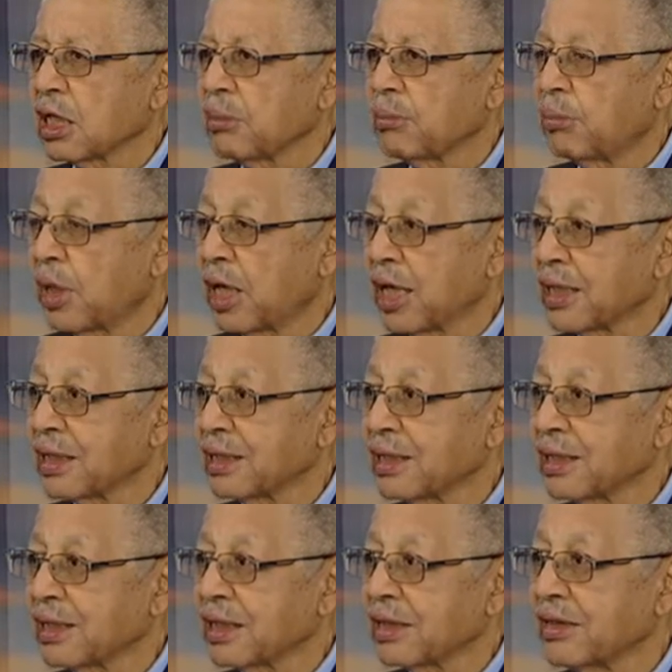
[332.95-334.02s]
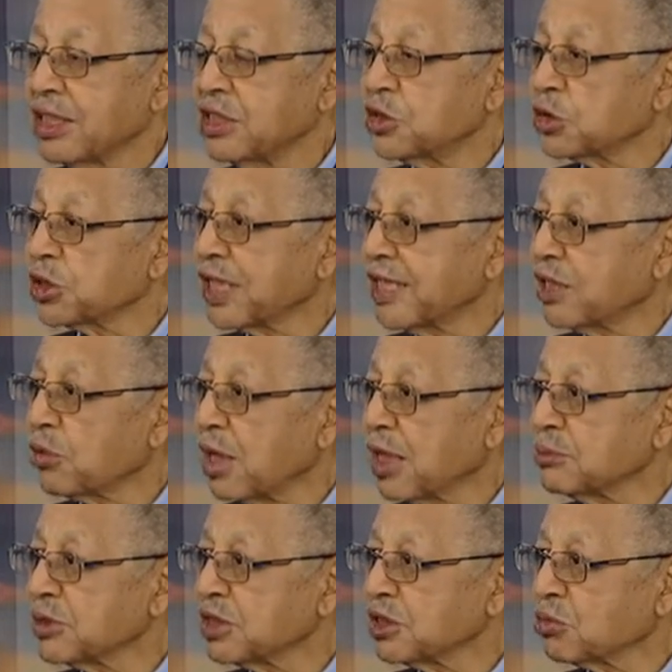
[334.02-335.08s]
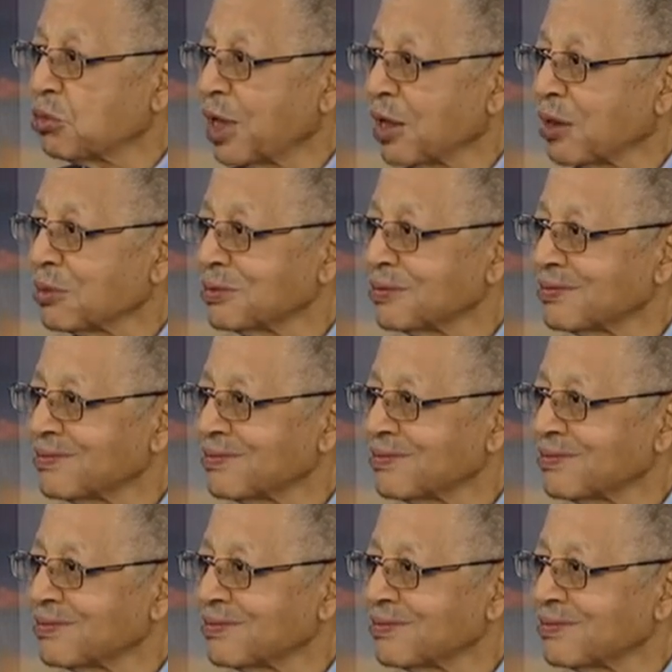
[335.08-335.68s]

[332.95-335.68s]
but these are state crimes as well.